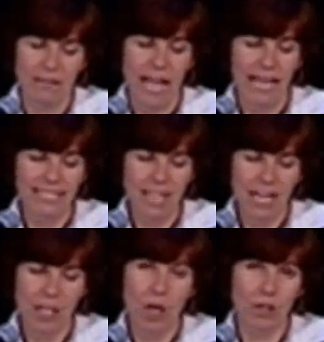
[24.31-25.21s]

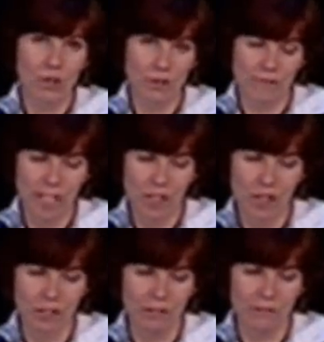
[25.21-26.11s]
anti
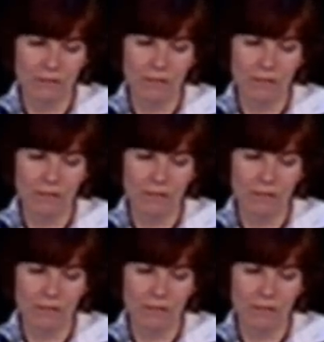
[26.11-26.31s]
conservation,